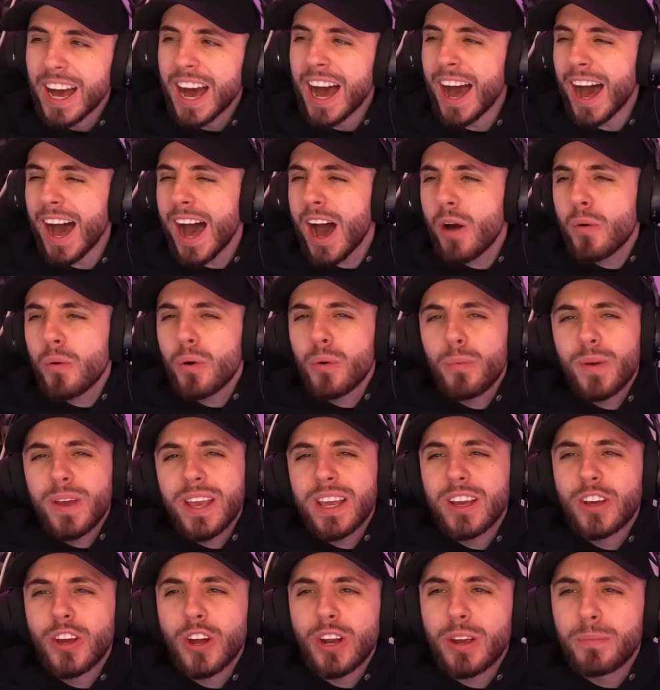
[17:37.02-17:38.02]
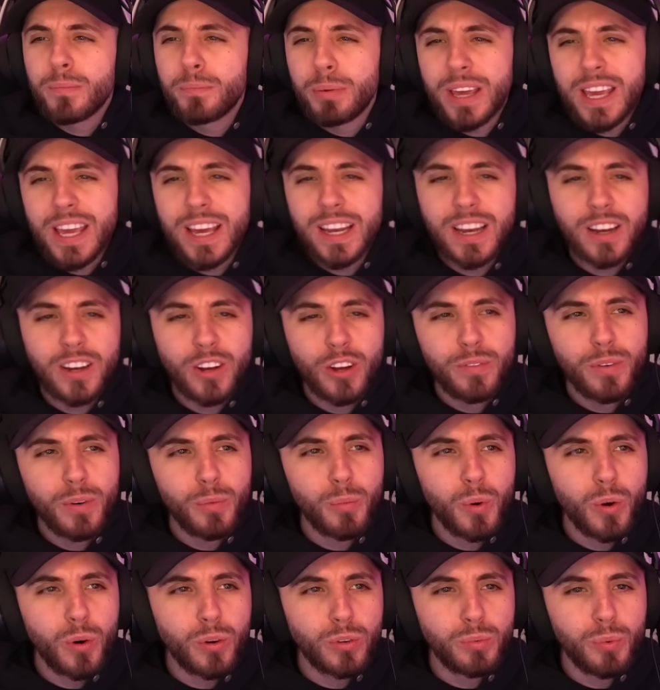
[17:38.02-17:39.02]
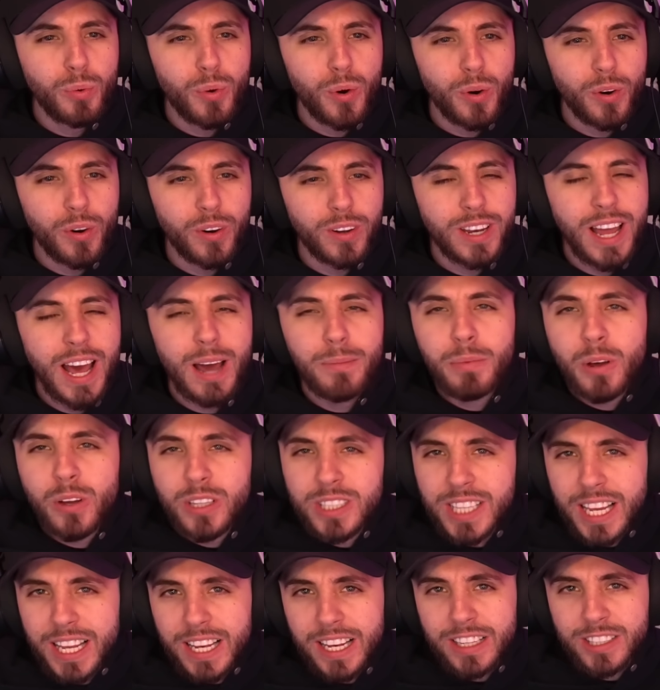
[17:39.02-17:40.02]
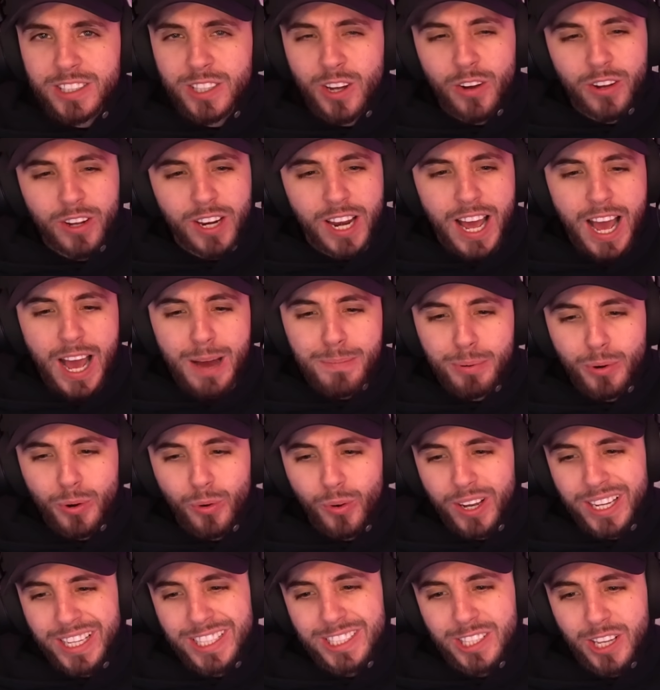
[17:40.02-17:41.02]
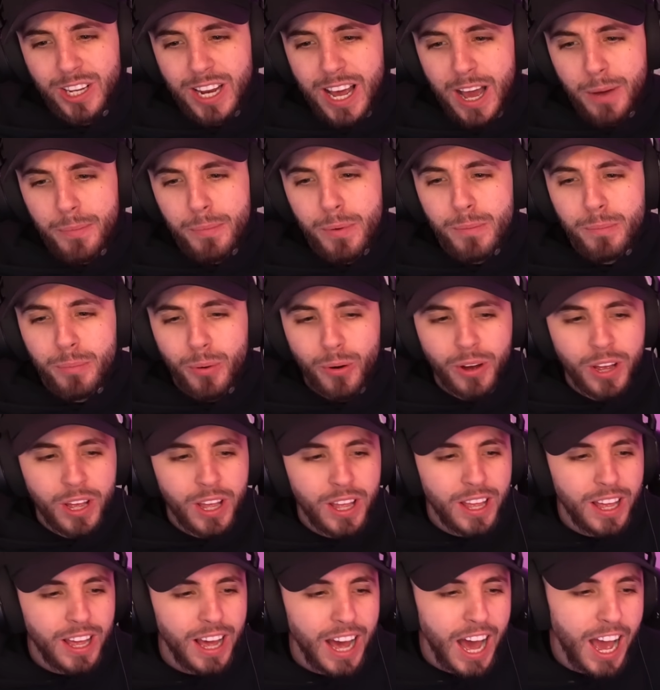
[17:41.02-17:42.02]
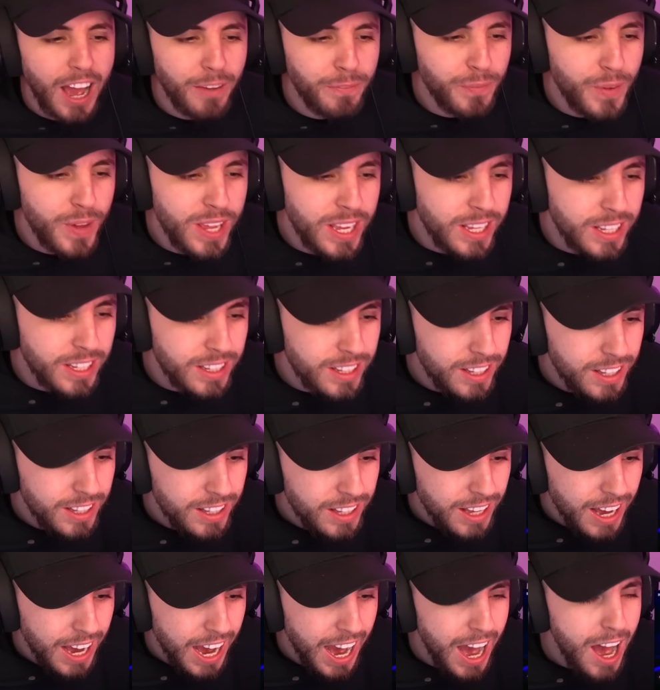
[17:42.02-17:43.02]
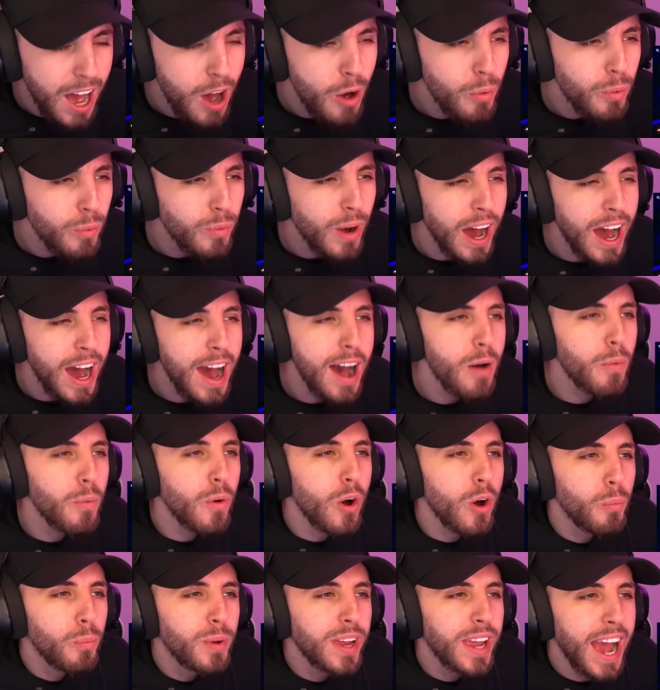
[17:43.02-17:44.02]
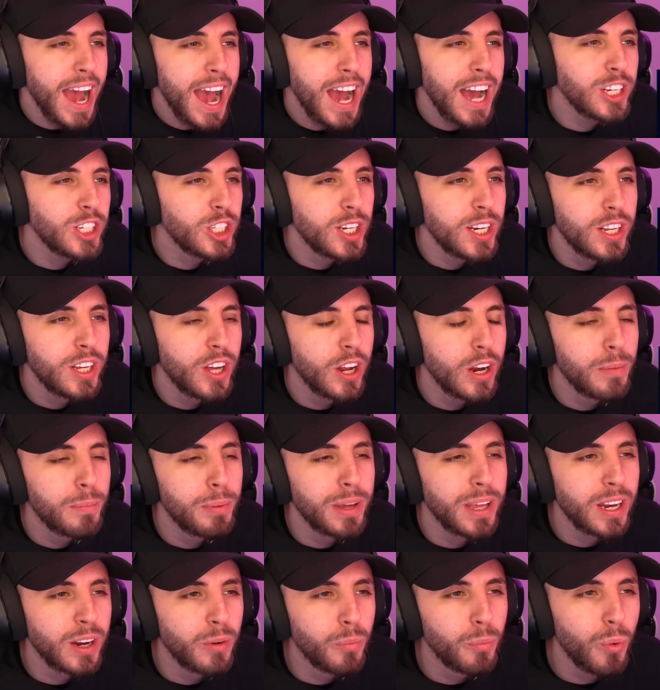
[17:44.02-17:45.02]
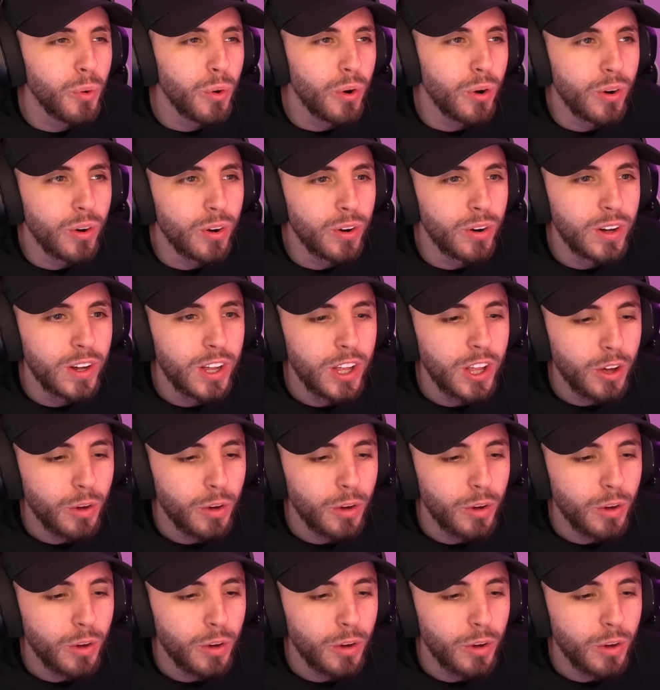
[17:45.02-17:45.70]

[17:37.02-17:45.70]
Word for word: how are we going to be in another world war? Like, I'm not saying it's not going to happen or it is going to happen, but I think how how are we actually going to be in a war